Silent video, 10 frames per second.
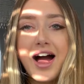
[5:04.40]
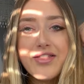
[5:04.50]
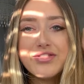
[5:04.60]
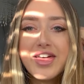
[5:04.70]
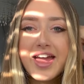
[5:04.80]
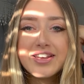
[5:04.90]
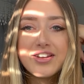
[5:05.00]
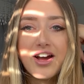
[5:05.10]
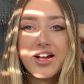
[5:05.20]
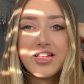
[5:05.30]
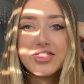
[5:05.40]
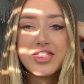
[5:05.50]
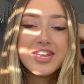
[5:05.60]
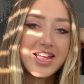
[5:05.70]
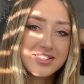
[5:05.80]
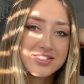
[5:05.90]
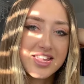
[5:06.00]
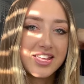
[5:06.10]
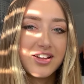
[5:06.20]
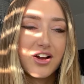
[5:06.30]
And then the next
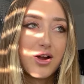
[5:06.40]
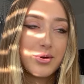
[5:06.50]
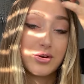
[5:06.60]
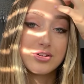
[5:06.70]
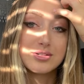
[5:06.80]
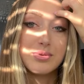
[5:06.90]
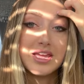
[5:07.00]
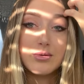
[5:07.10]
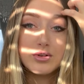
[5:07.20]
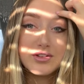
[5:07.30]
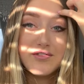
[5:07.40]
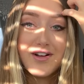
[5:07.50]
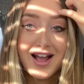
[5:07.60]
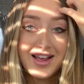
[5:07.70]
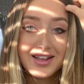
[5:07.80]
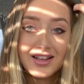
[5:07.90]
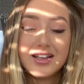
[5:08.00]
thing I went on to be was a vet.